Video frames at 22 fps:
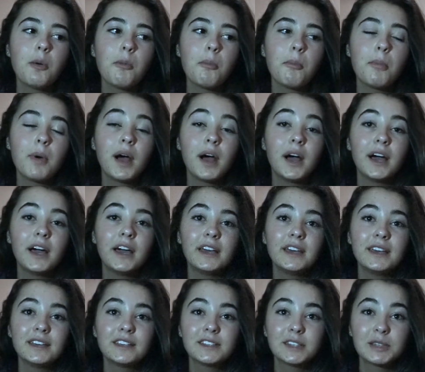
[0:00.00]
my
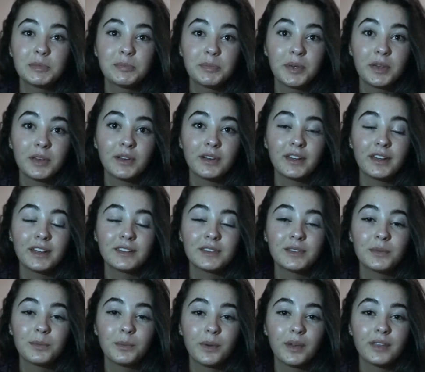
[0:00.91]

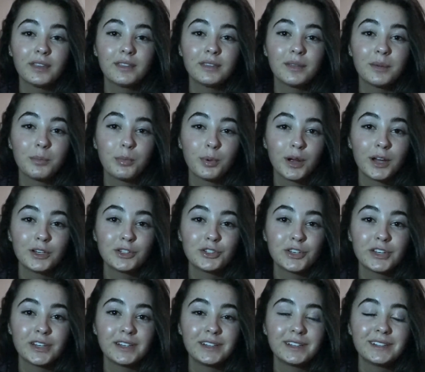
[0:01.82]
experience with
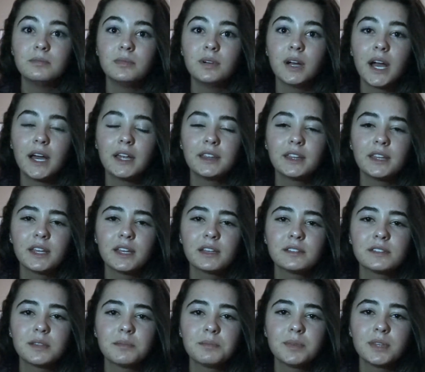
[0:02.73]
depression. I think
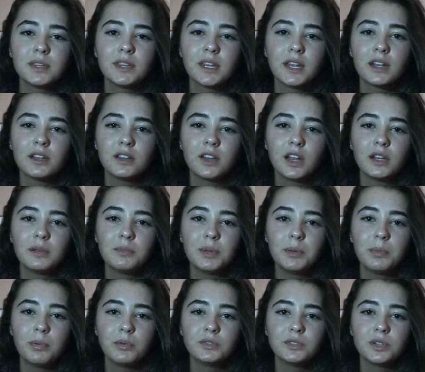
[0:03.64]
it's something that a lot of
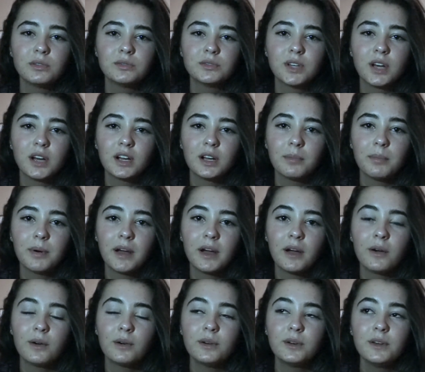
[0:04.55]
people don't talk
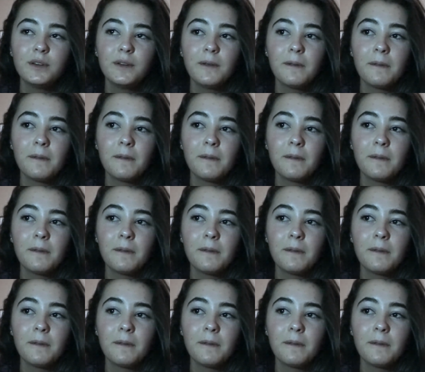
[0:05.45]
about,